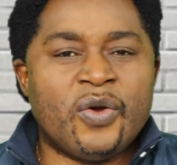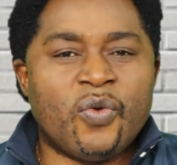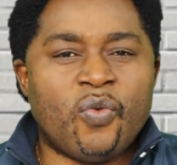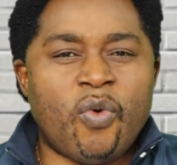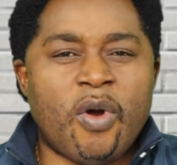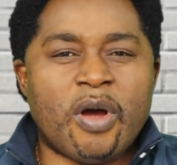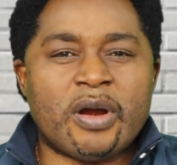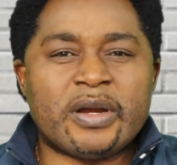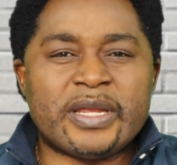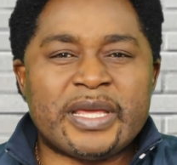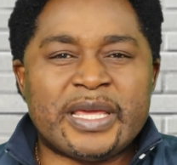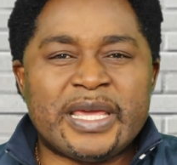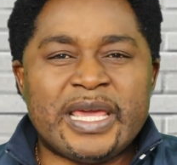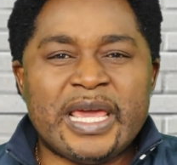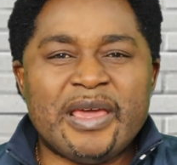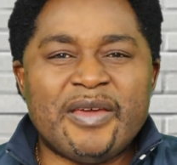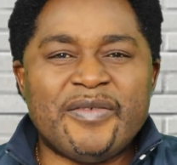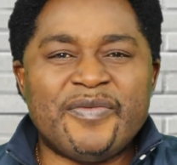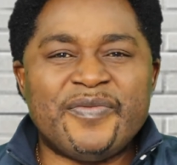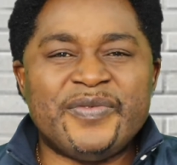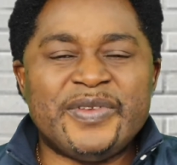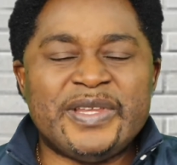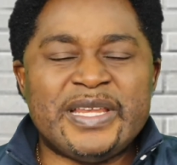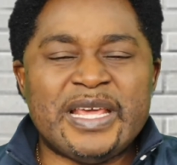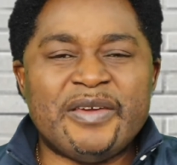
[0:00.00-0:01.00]
What
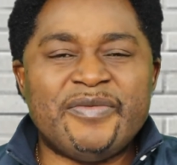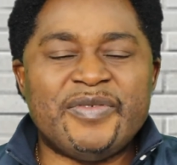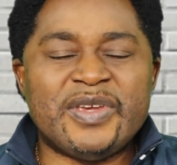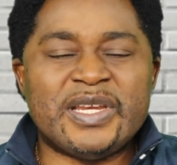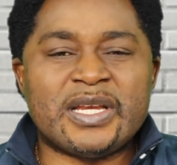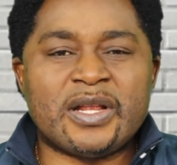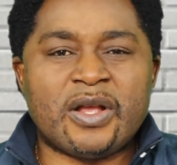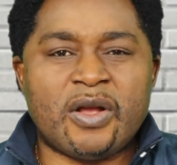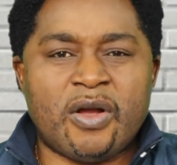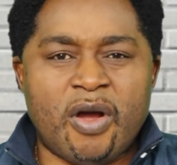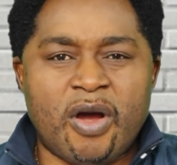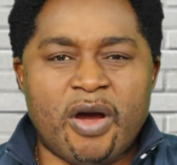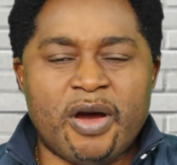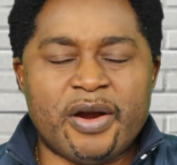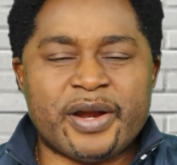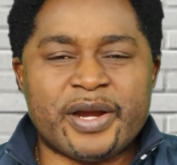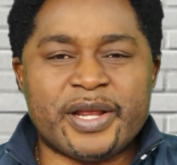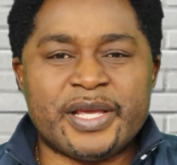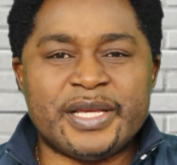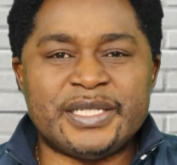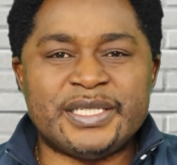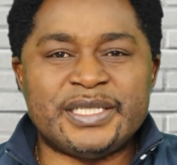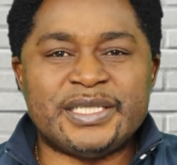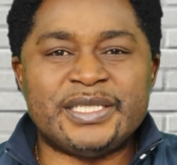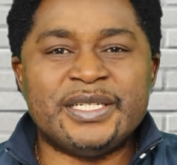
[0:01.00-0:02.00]
gave David
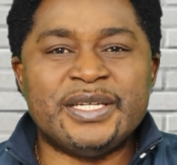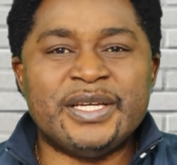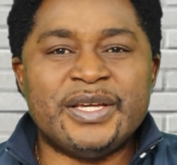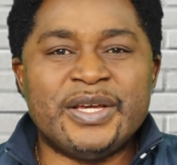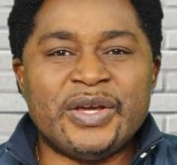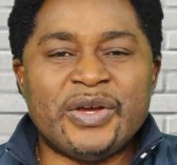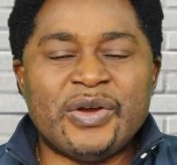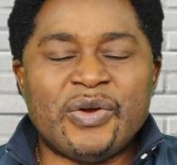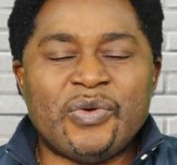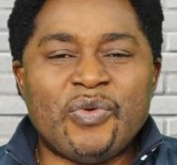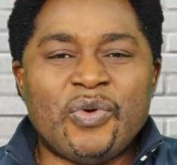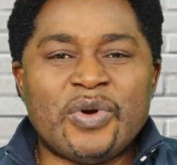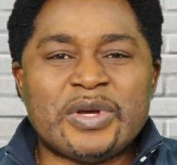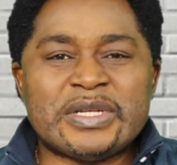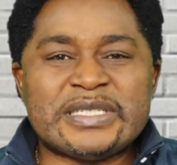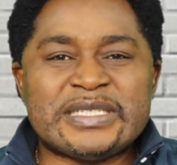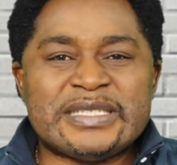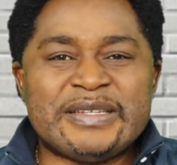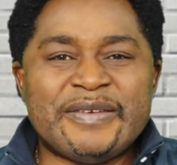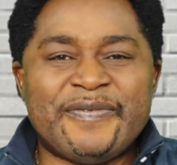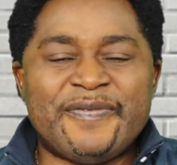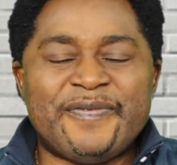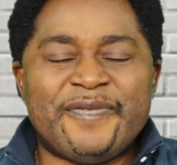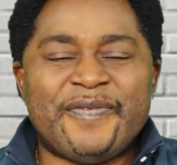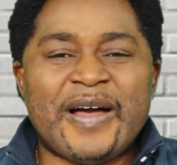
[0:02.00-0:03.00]
courage
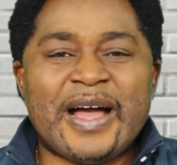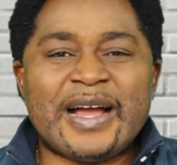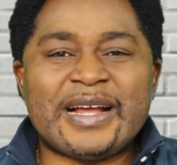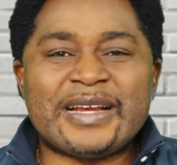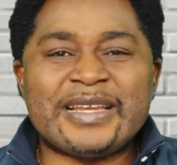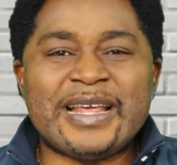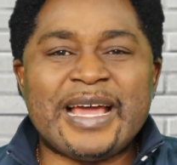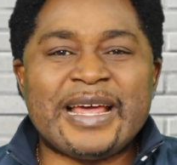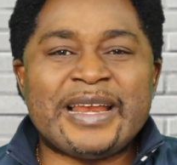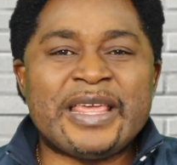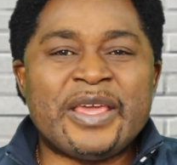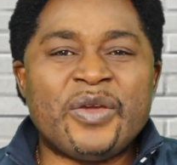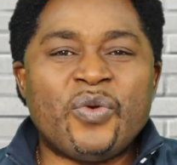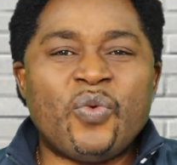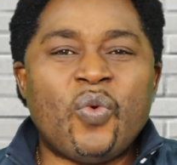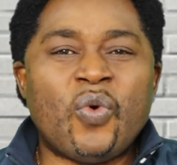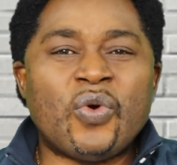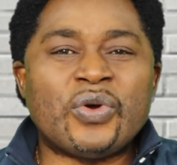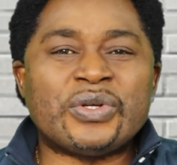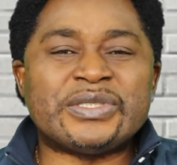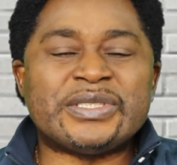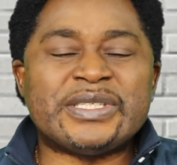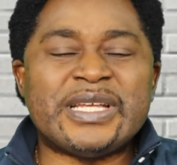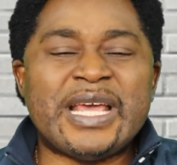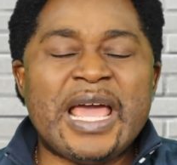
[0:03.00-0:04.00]
was the fact that he
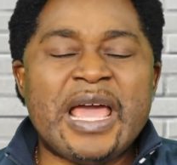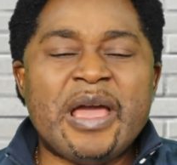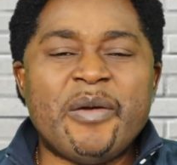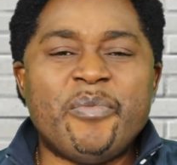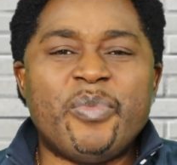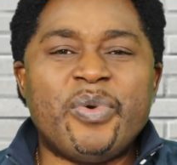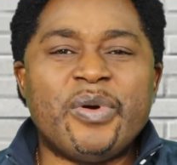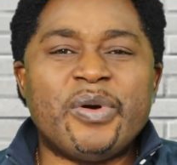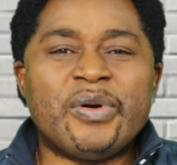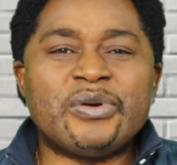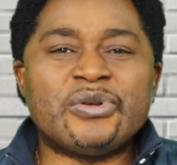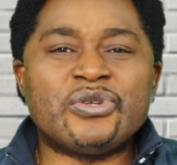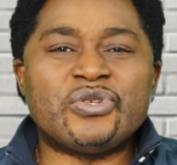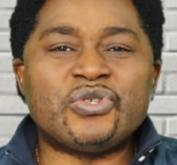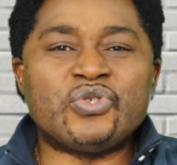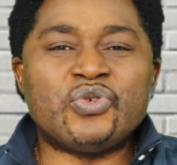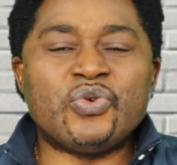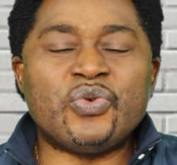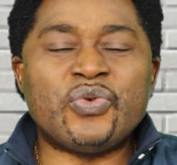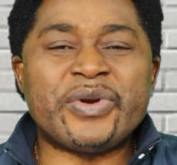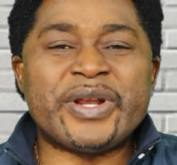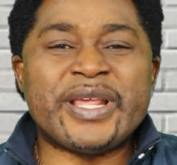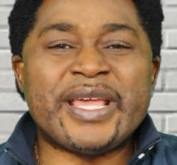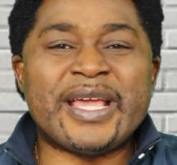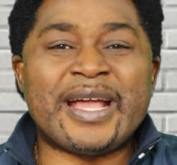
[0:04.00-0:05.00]
was able
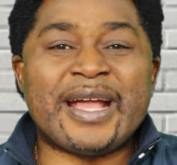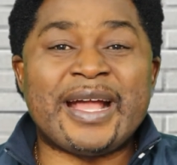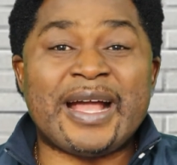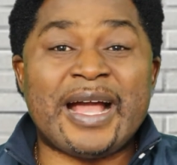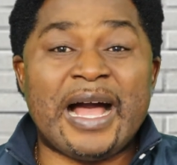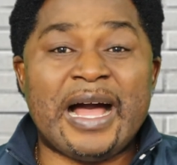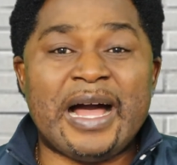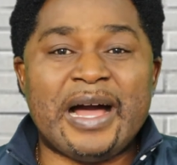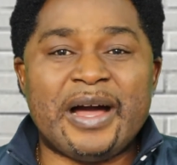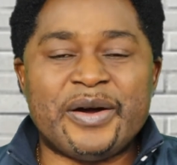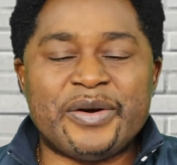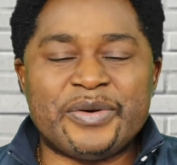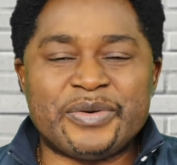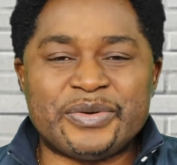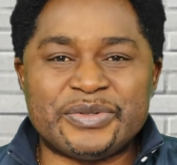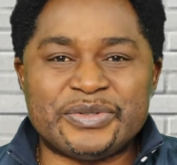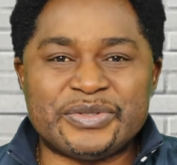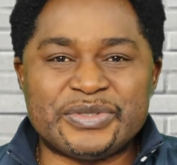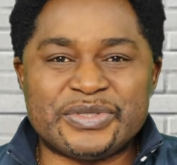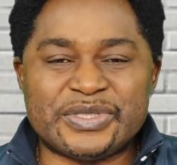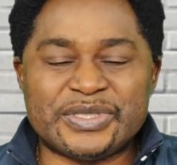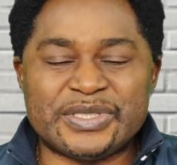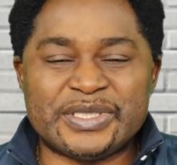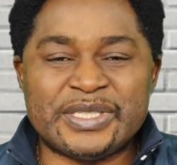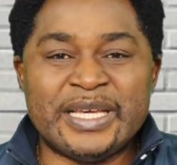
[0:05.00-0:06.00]
to
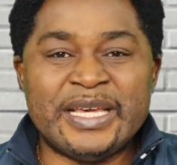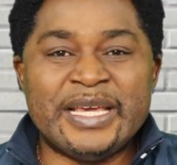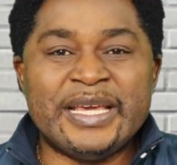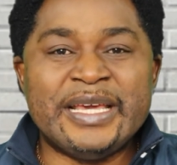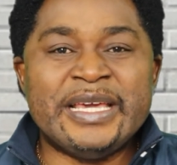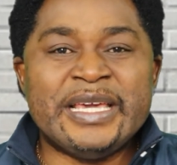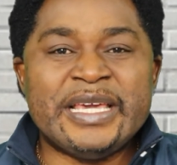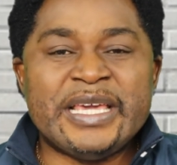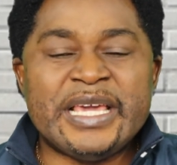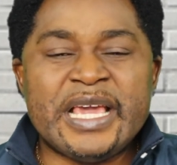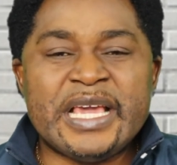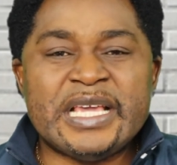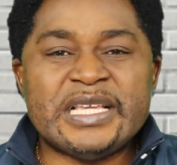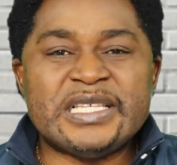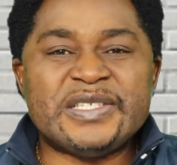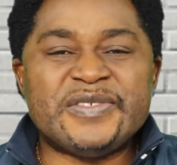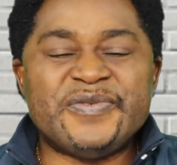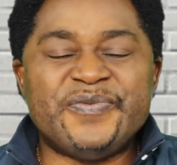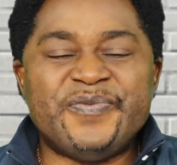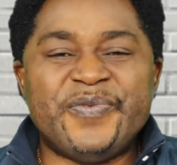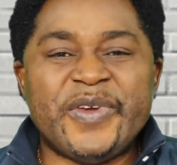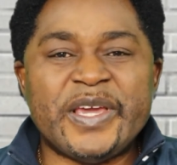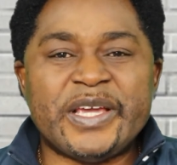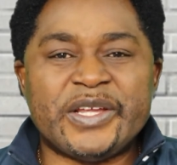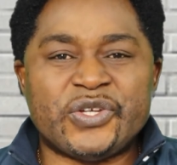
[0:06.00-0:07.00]
recount
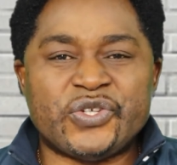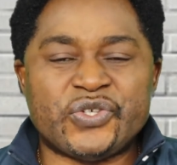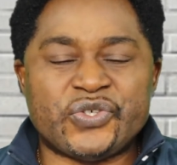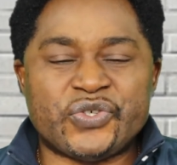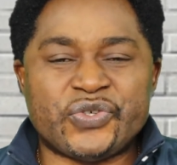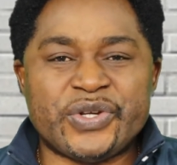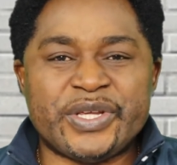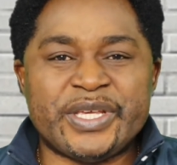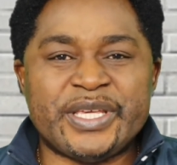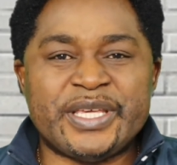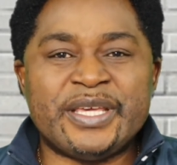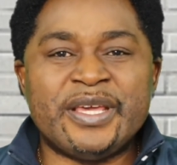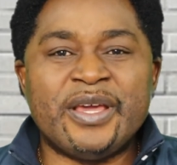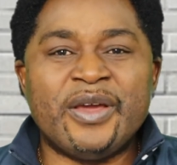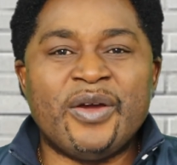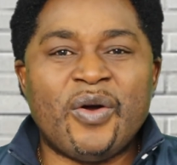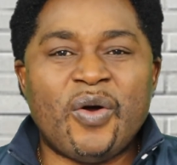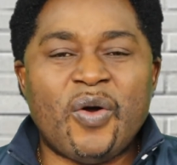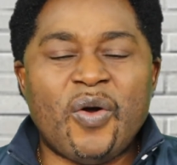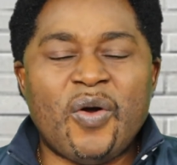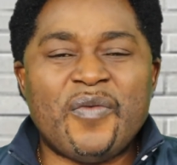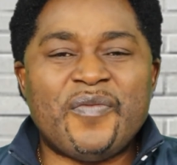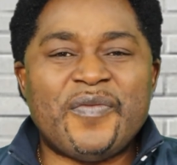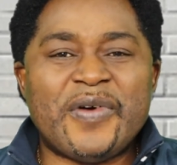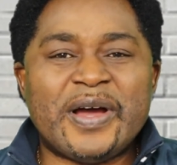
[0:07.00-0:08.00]
his victory
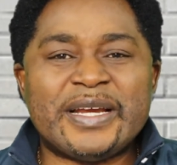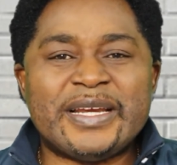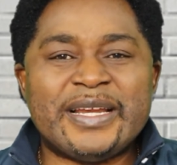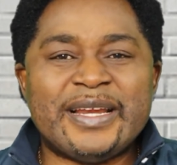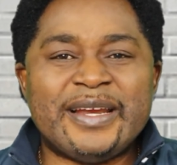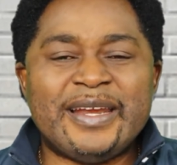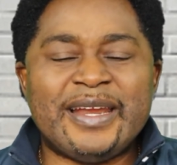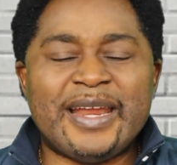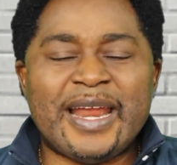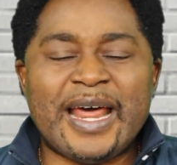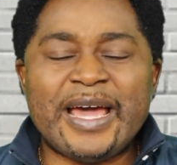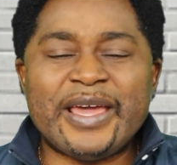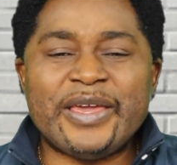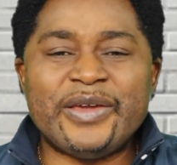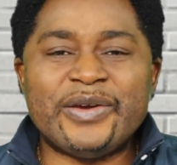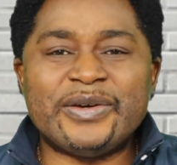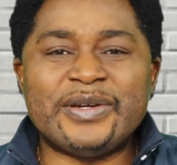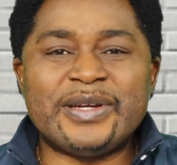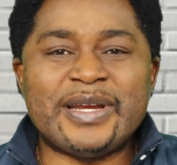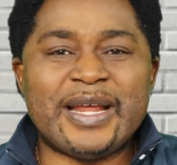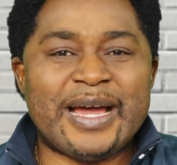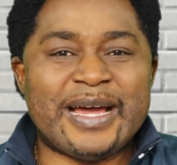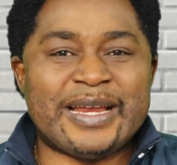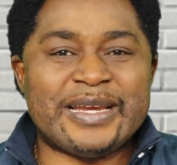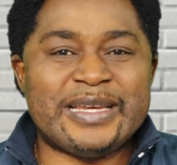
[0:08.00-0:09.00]
over the
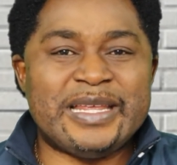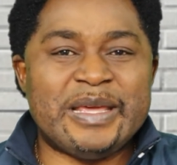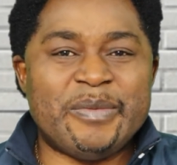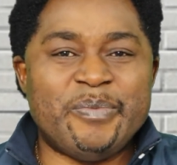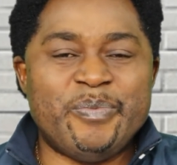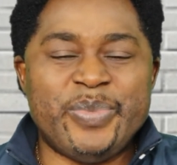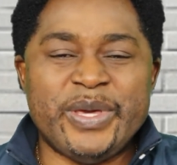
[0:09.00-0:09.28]
lion and the